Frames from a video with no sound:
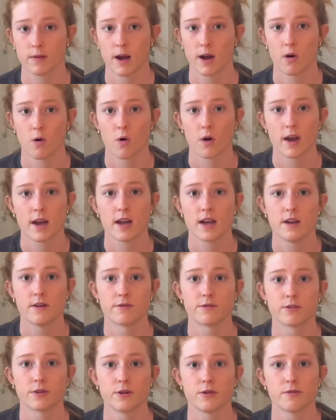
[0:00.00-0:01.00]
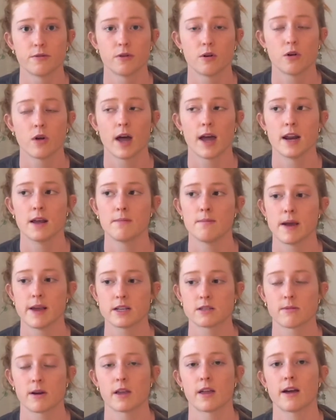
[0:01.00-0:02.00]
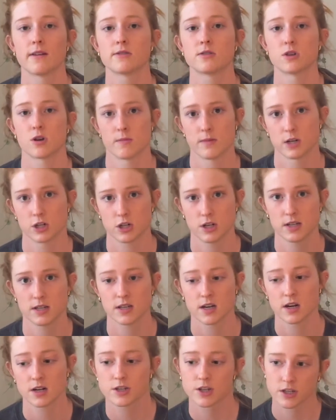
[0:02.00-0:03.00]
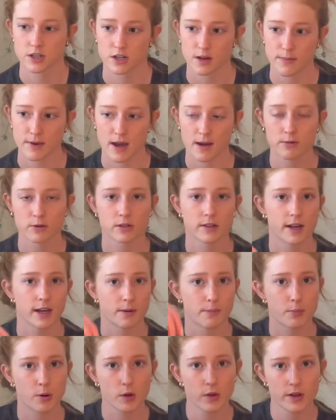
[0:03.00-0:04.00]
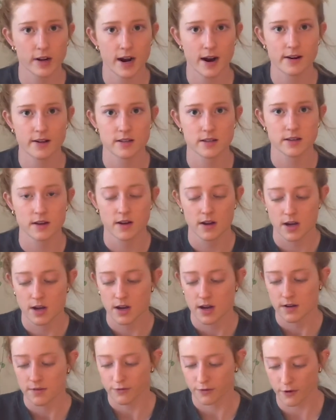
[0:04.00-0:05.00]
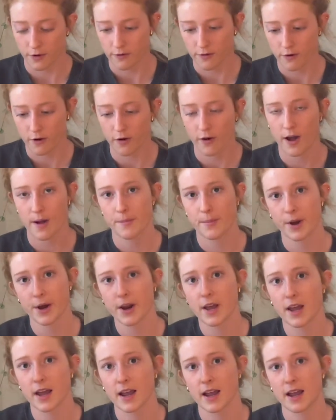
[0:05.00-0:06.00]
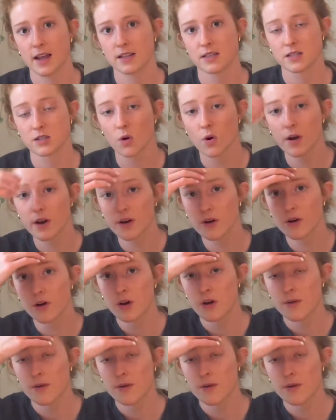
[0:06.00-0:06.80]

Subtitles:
Hoya in Fluval, and it makes my life so much easier just to be able to like pull it out of Fluval and put it in soil